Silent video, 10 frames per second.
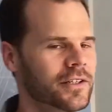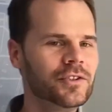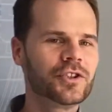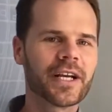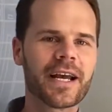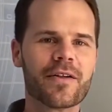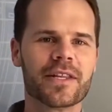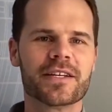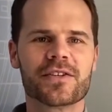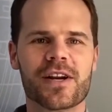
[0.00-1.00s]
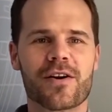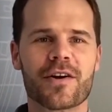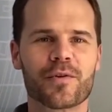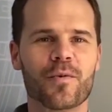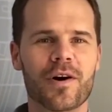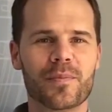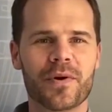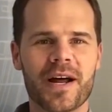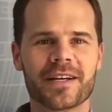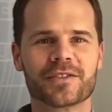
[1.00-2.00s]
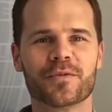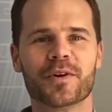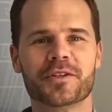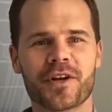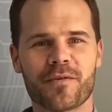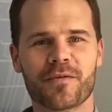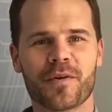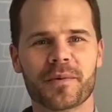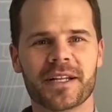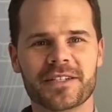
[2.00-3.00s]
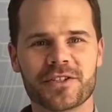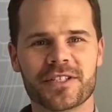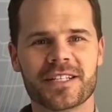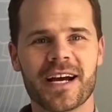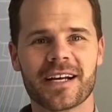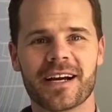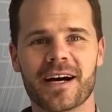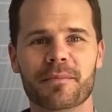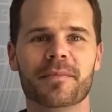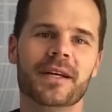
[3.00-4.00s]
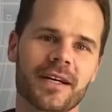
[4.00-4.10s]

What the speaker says: Check out this and our other wall products over at generalformulations.com.